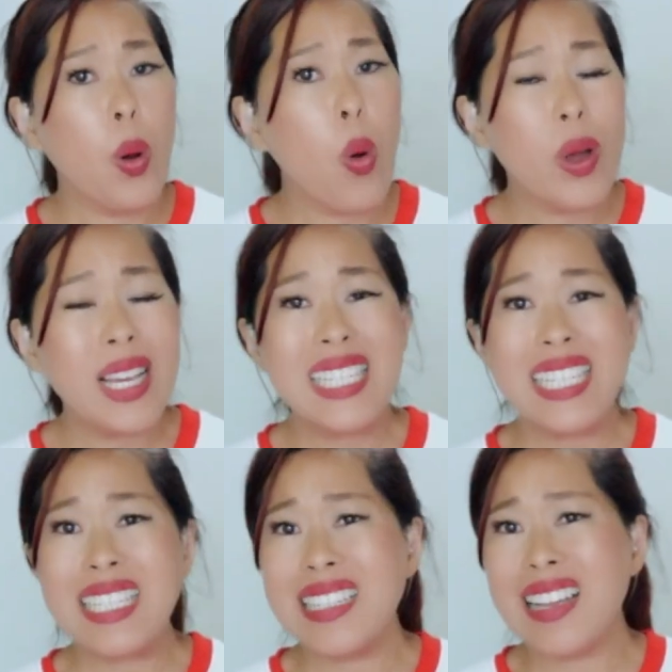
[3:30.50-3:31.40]
The
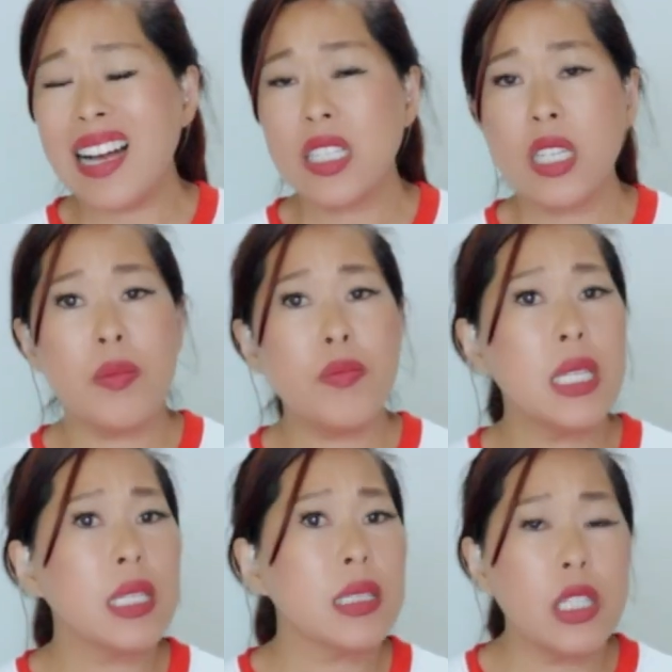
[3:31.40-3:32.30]
point is not to
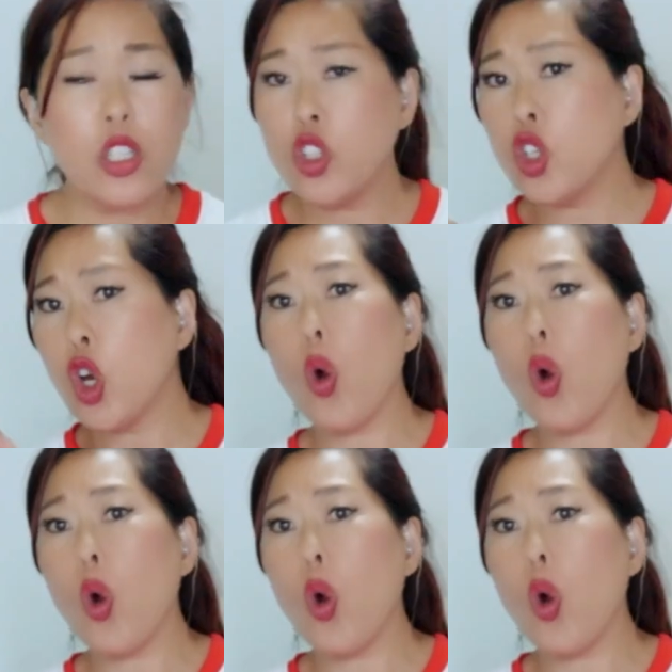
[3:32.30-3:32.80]
immediately